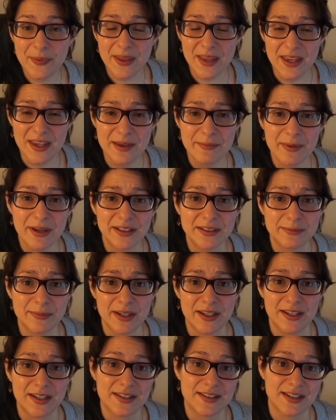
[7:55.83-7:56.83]
emailed
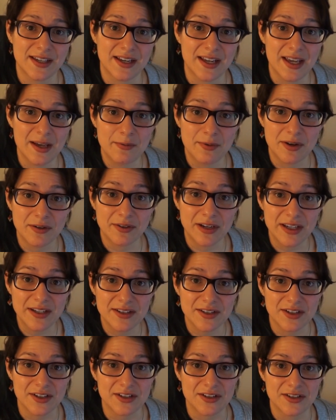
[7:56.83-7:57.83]
me and he said, Hey, what race
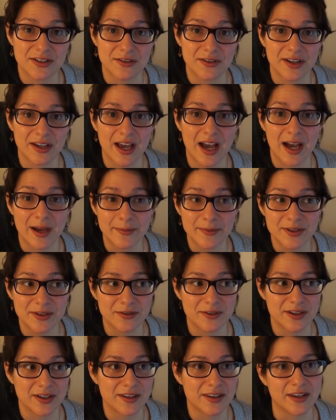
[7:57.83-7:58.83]
are you doing? I'm
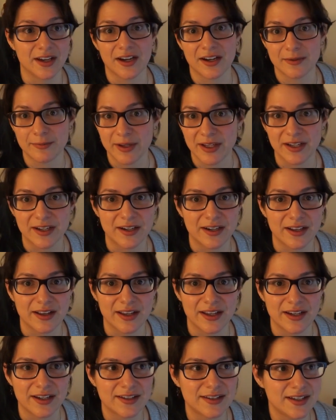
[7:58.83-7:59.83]
doing the Ironman in
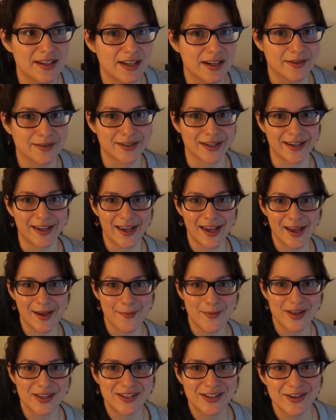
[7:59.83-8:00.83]
Atlantic City. I was like, Hey,
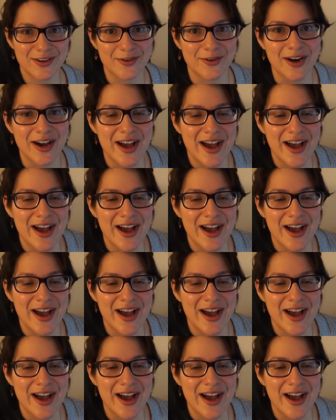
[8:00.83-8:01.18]
me too.